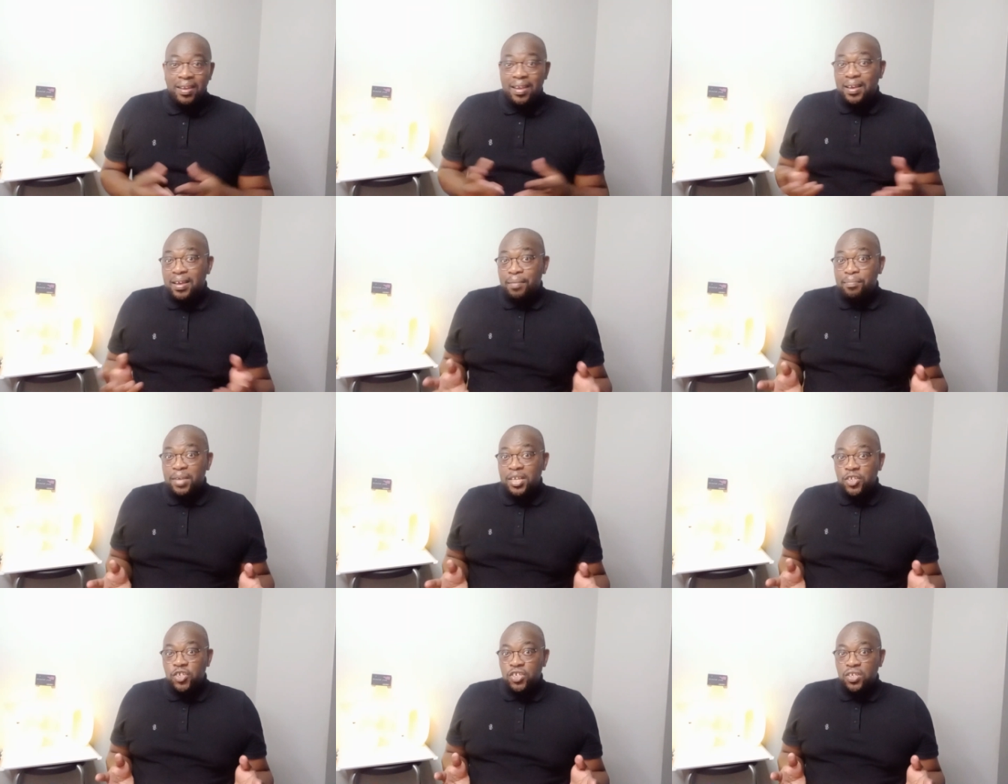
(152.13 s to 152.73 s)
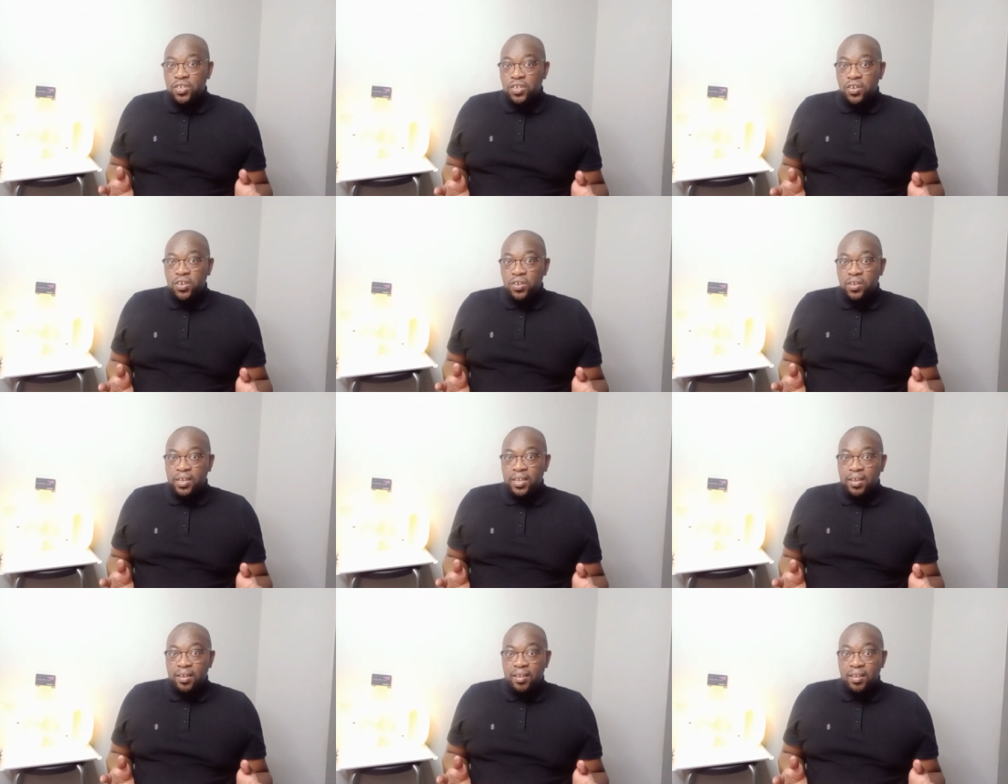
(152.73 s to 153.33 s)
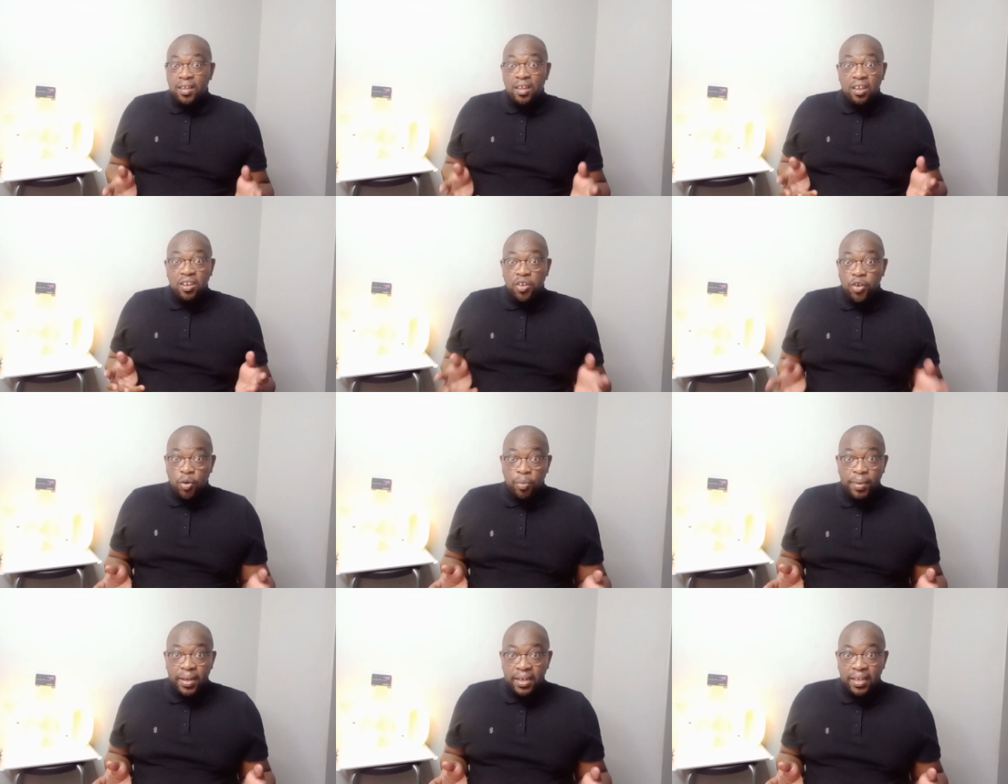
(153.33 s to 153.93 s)
Like I mentioned earlier,
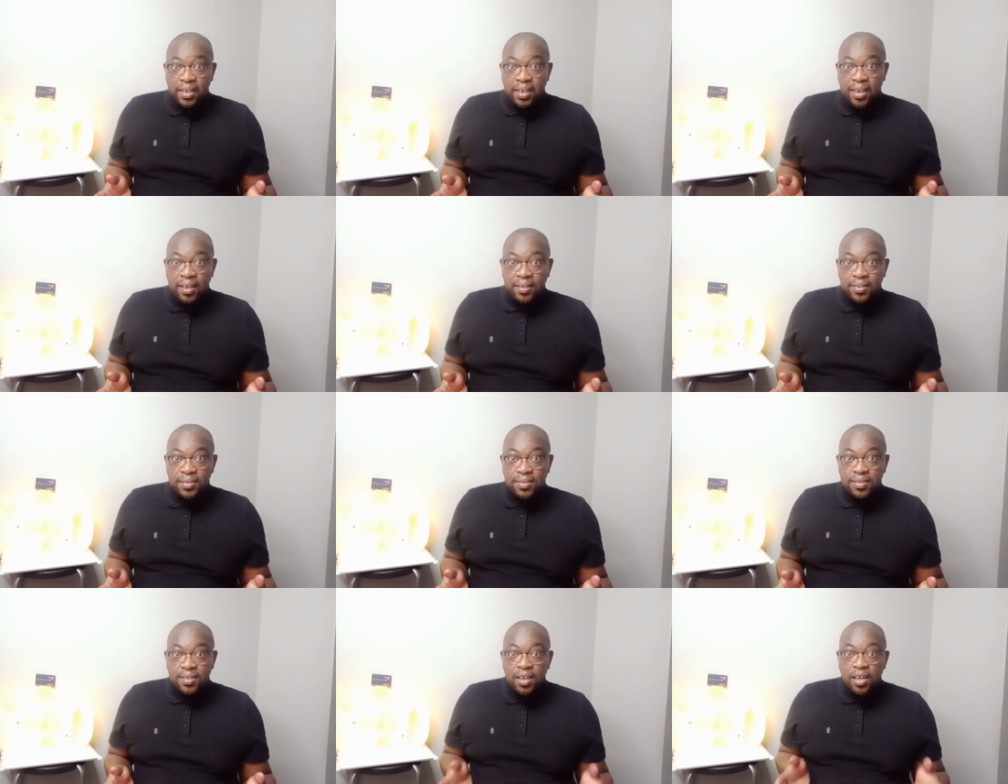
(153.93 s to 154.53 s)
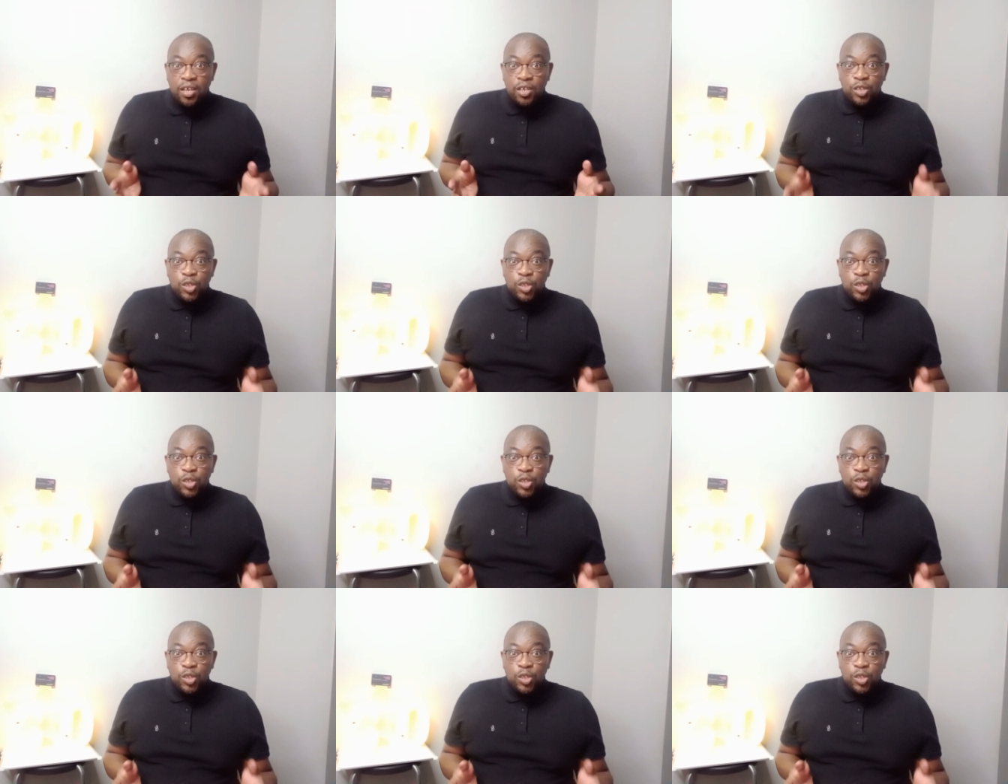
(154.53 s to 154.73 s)
nobody cares.